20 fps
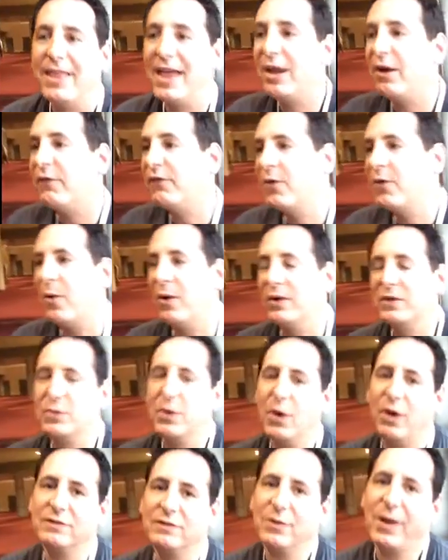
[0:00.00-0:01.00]
Then, of course,
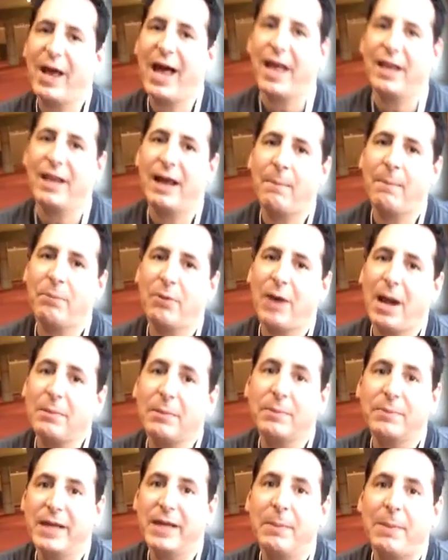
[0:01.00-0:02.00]
we also had
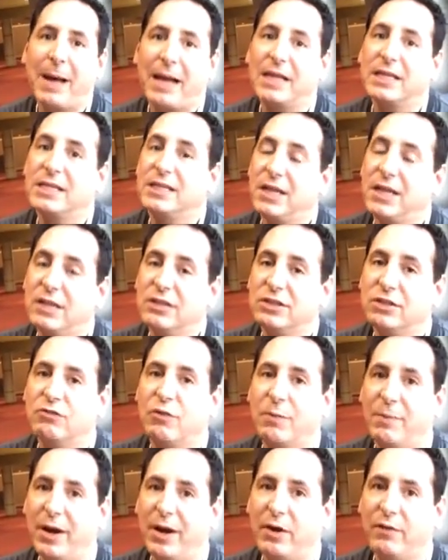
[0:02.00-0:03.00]
probably about a dozen
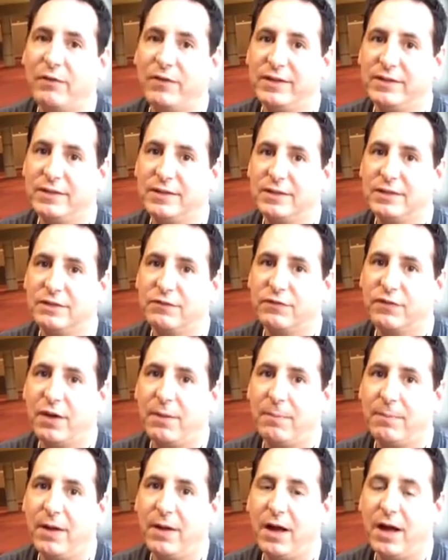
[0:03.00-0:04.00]
repair visits
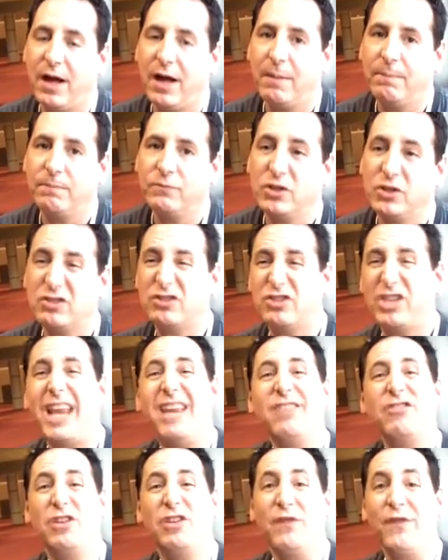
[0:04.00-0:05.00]
from just
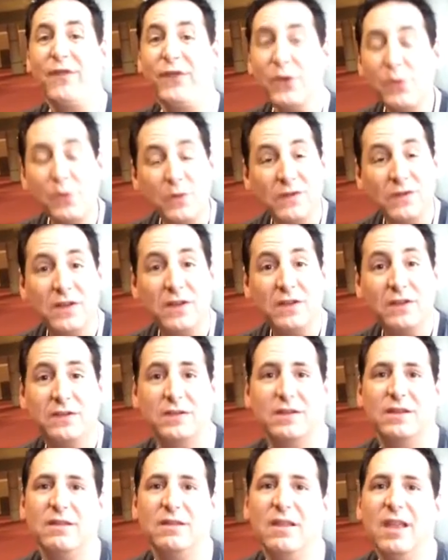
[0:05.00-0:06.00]
changing
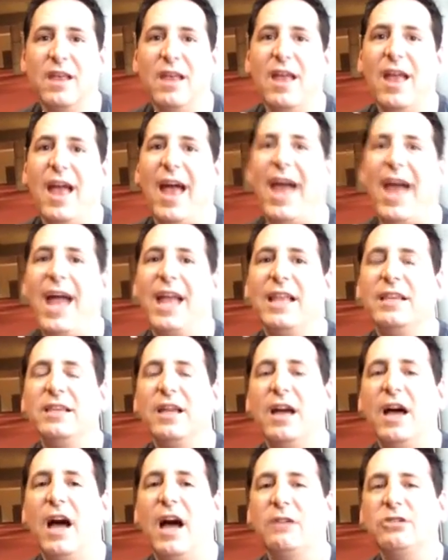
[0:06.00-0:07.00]
fuses and
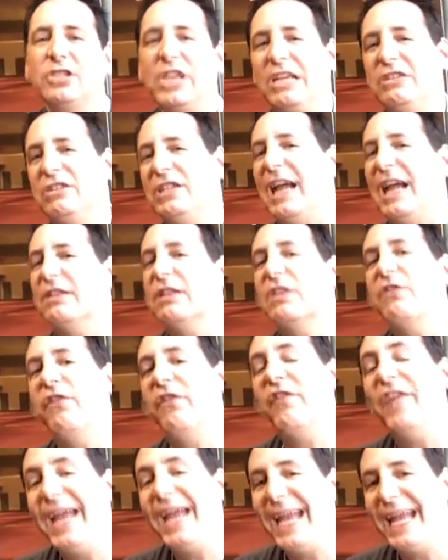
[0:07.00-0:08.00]
changing out the
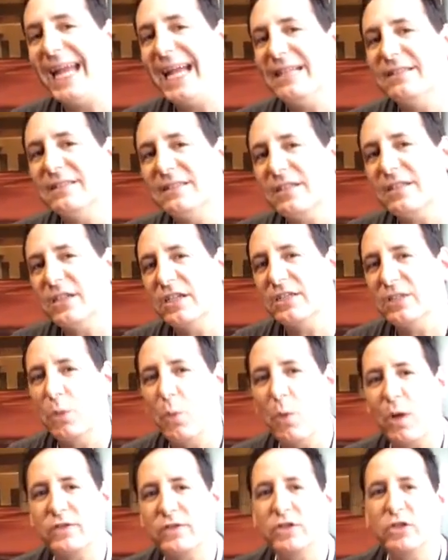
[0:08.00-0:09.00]
fans because it
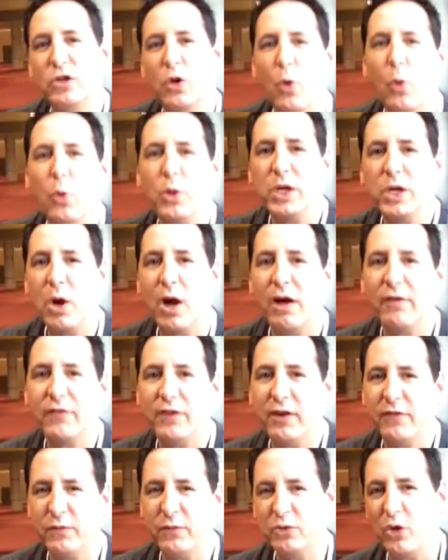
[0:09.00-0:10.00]
wasn't cooling off
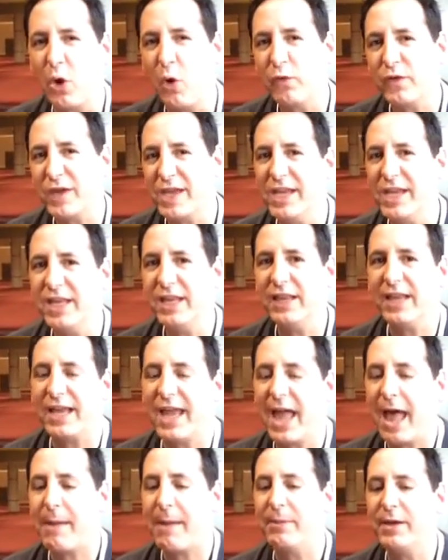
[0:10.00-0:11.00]
enough. It was overheating the
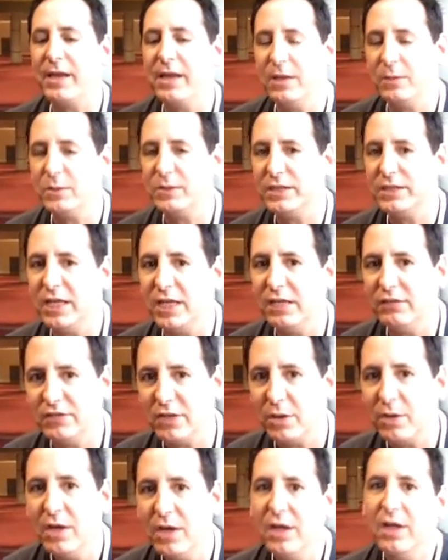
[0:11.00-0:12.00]
cabinet it was in.
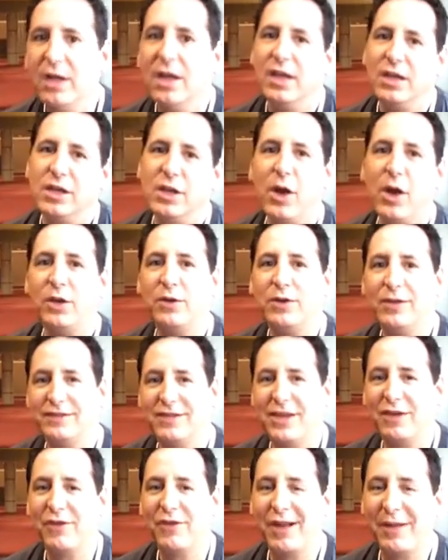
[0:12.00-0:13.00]
So, I don't
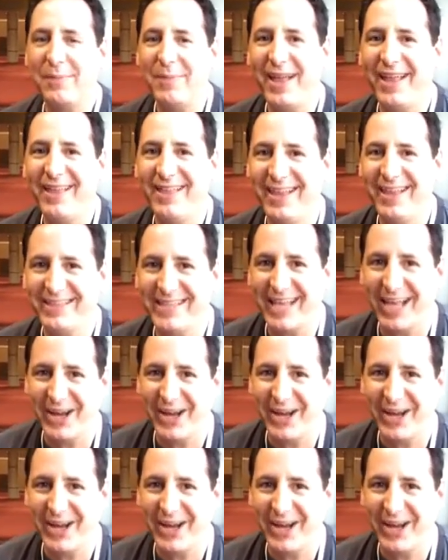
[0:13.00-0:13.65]
necessarily recommend this at